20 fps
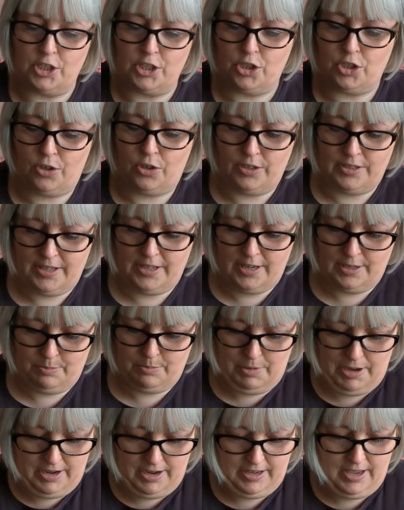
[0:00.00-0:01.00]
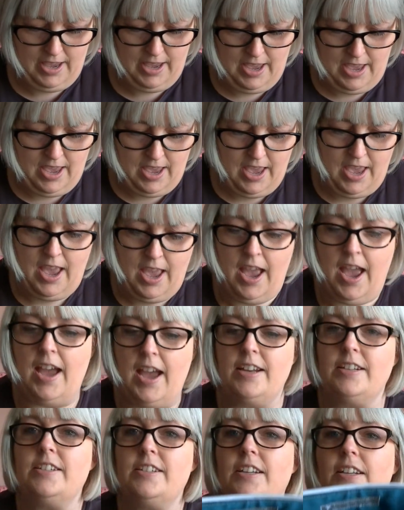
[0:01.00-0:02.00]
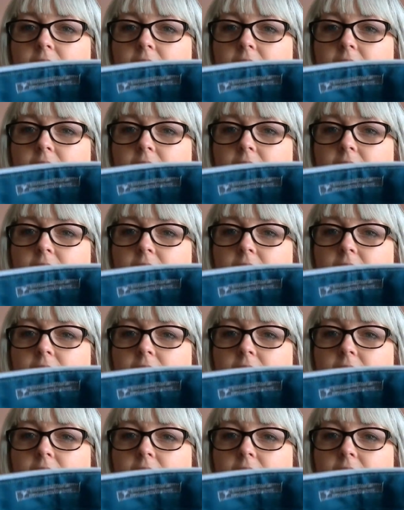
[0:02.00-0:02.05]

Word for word: a shawl size bag and